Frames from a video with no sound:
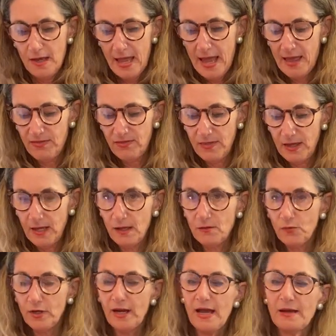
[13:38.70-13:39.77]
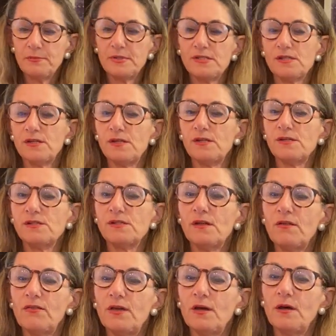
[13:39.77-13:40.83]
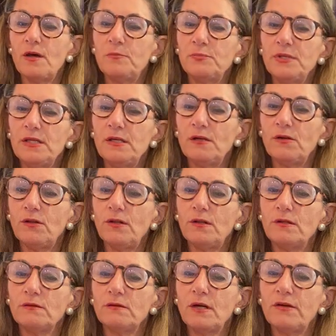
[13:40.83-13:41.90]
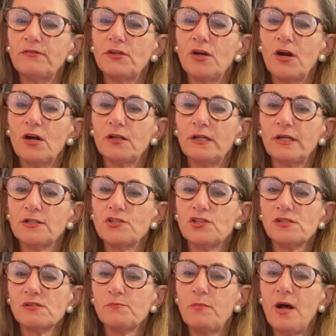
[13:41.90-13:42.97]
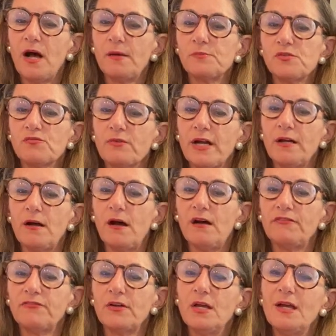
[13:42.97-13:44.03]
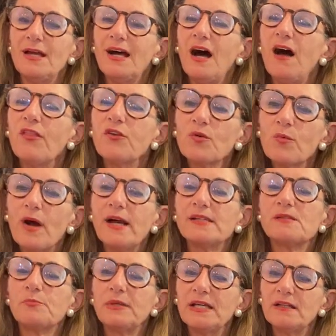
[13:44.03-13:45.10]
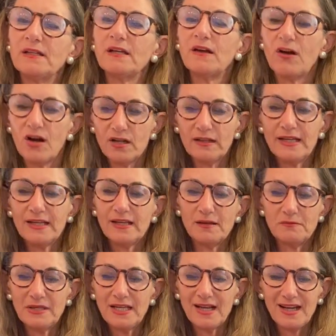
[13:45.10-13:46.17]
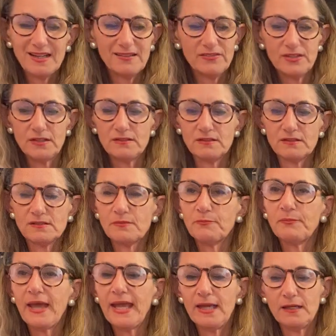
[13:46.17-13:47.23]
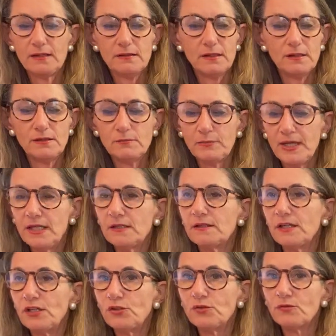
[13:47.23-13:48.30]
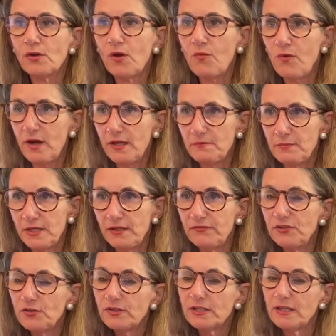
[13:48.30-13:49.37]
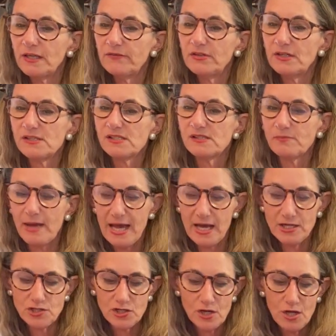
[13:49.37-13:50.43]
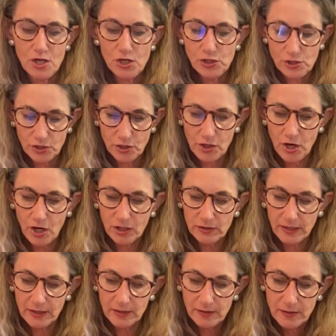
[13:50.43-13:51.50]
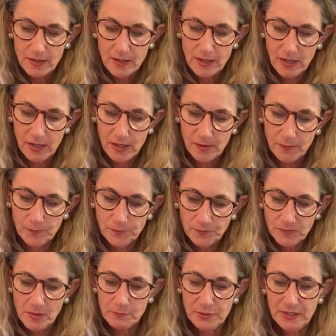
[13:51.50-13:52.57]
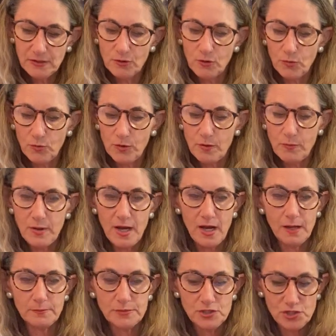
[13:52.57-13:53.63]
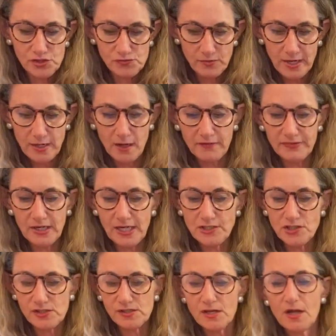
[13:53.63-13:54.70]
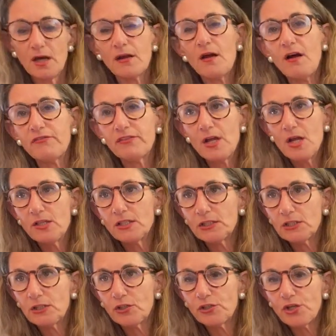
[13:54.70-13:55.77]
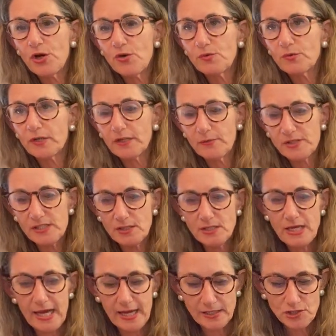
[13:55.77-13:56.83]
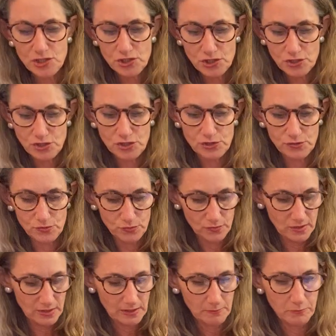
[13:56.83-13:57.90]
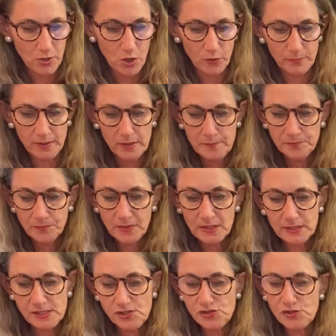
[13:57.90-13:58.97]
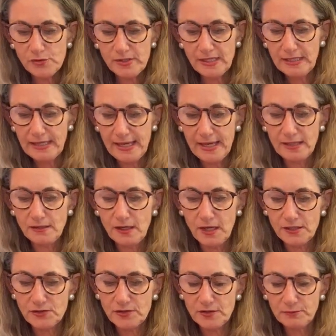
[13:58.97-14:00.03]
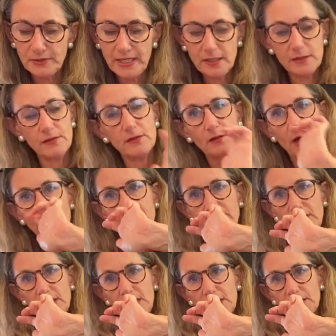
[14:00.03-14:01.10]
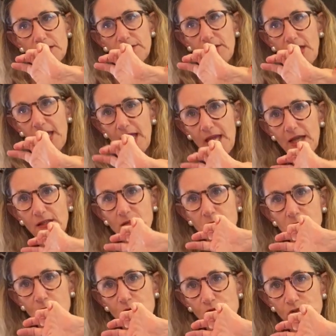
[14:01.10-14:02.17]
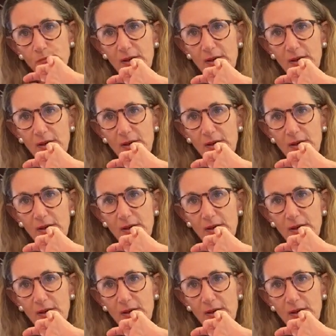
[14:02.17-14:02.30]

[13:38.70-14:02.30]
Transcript: And then what happens is the peel of the garlic just pops right off. Otherwise, peeling garlic can be kind of a, a pain in the pain in the you know what. But if you can give it a smash, your garlic um, peel will pop just right off. And I just cut off the little node where it was attached to the bulb. Let's do it again under the blade of the knife, heel of the hand, most